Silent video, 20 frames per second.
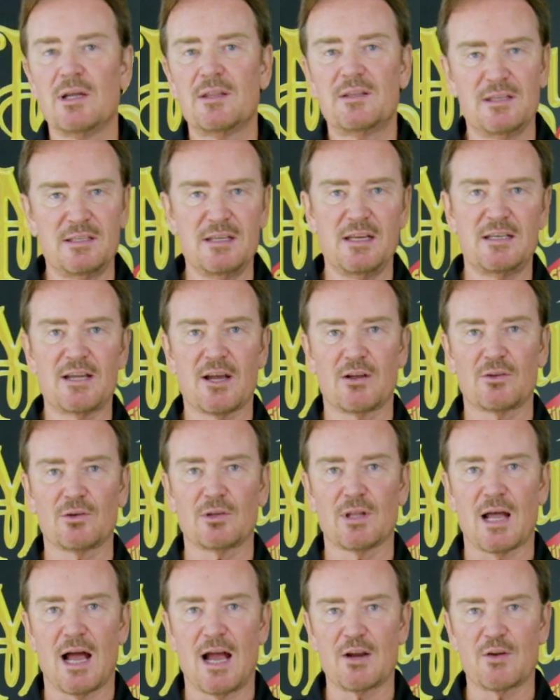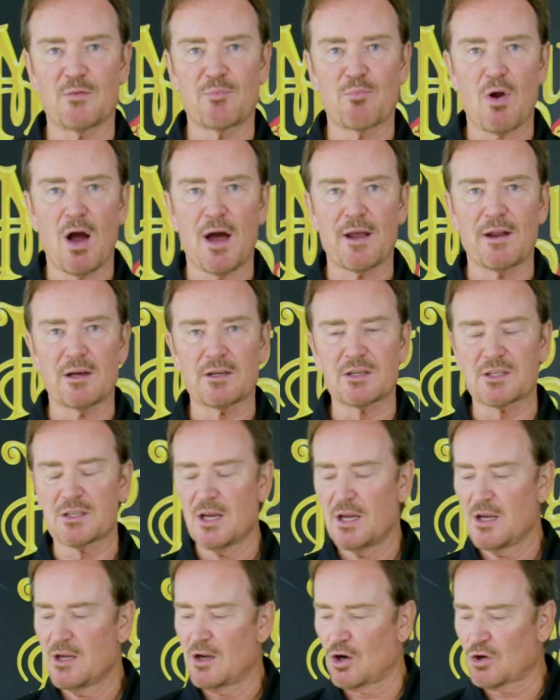the detailer line of products
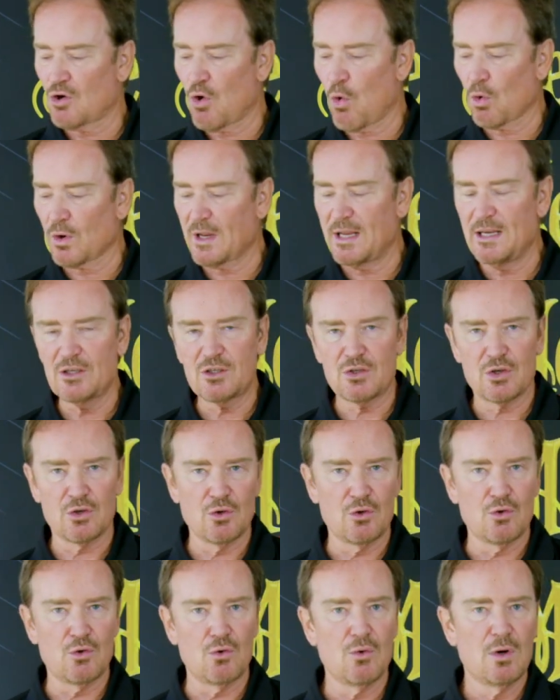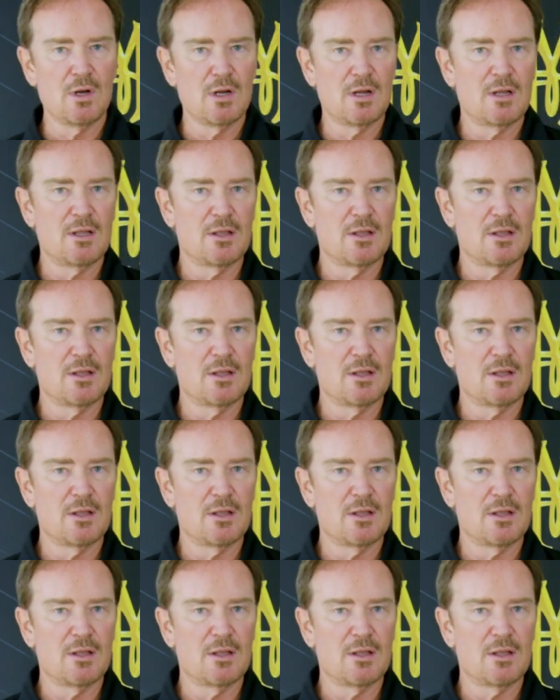according to